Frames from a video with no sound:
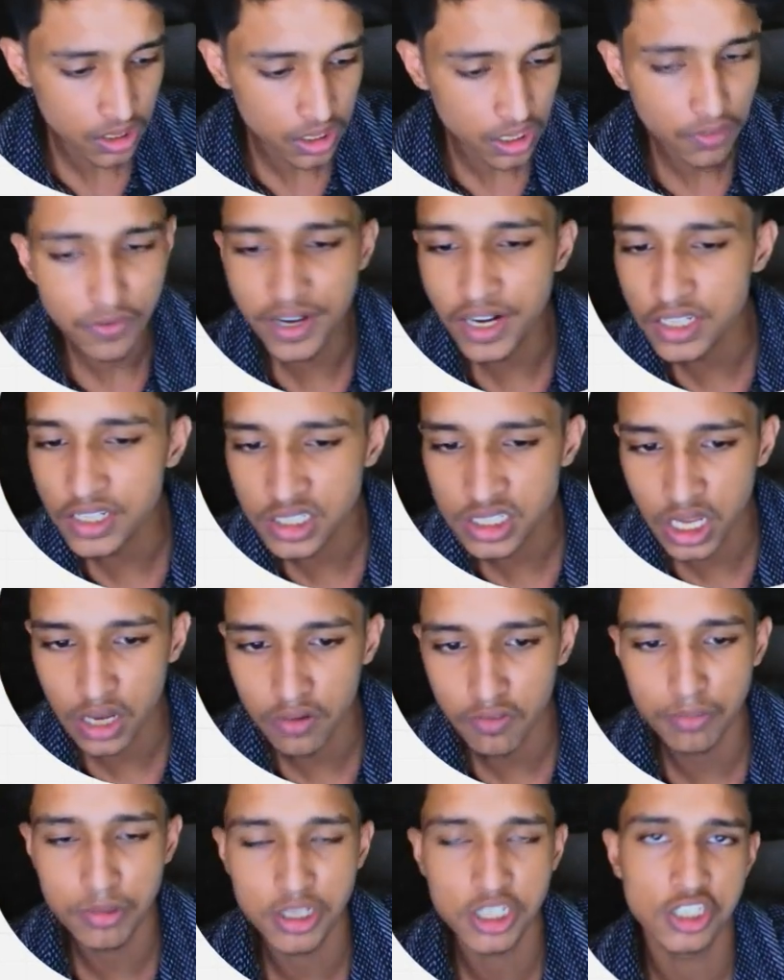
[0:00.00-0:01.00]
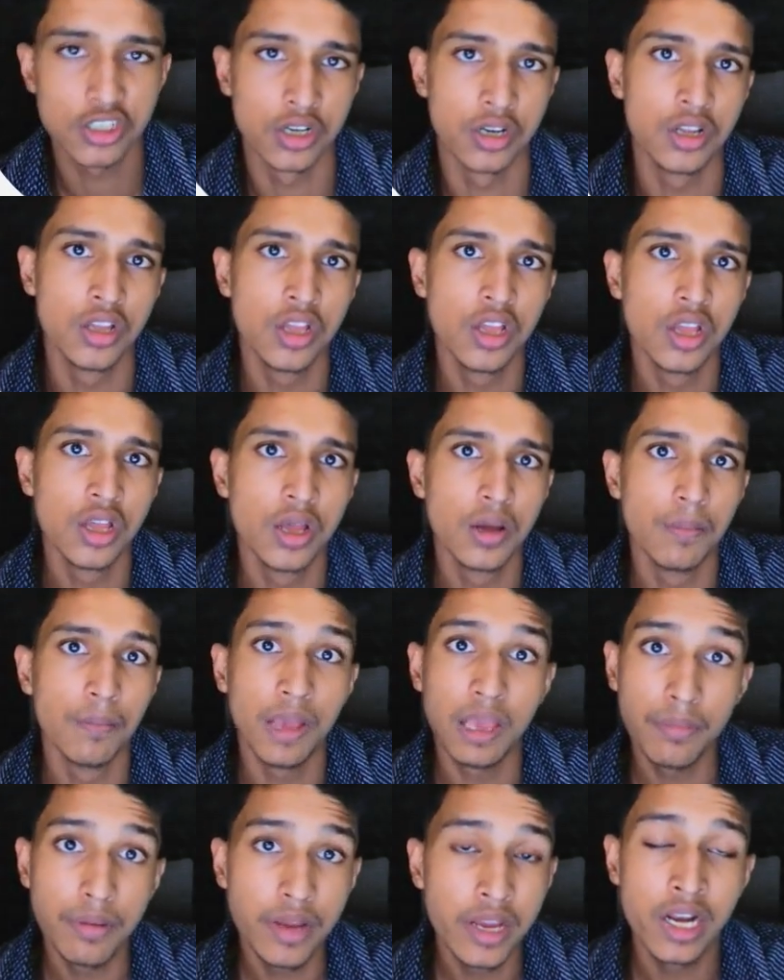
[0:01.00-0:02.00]
If he doesn't have objection,
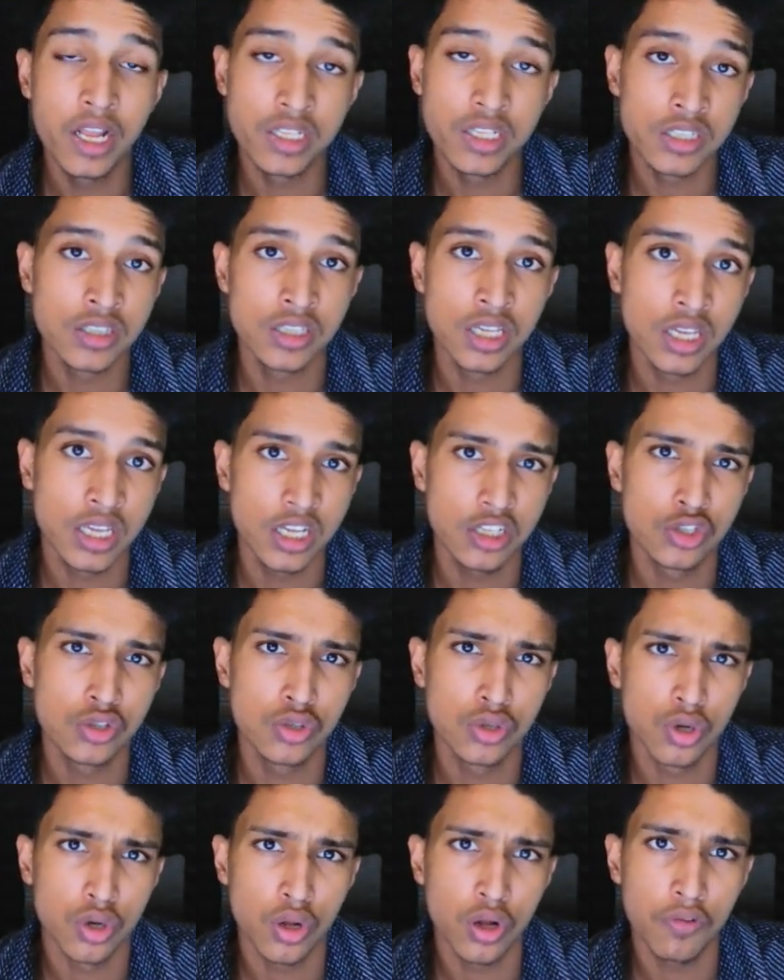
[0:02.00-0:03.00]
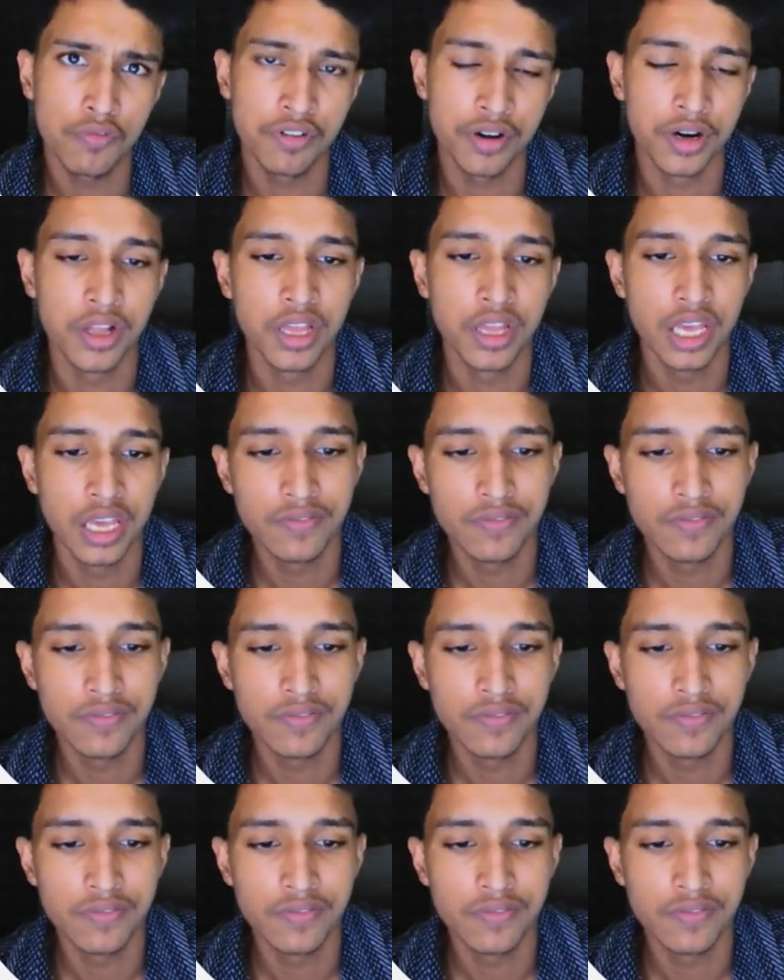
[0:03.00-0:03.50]
maybe he doesn't say yes to your offer.